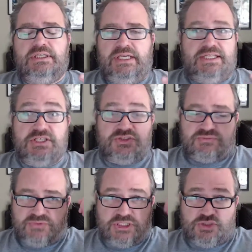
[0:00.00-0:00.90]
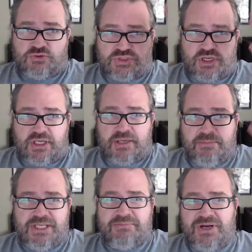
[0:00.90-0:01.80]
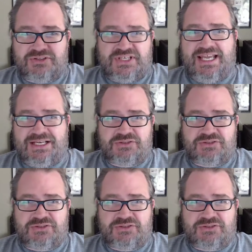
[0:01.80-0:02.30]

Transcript: And these thoughts are going a million miles an hour.